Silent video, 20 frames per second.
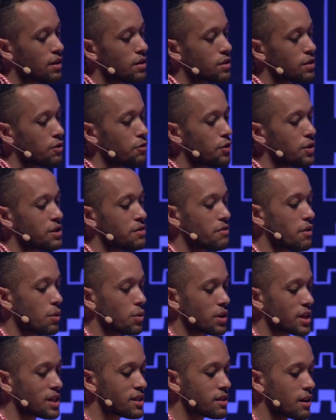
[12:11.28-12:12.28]
So first of all,
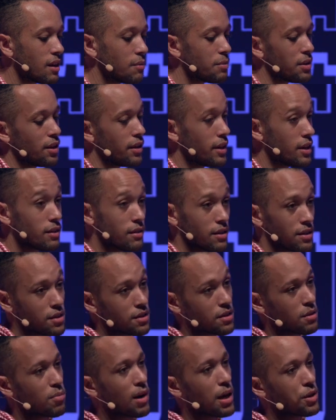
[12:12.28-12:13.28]
we're going to set up Unity to listen
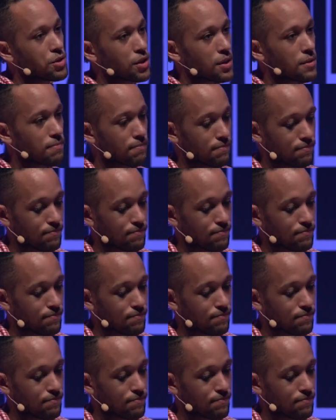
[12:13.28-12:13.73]
to the browser.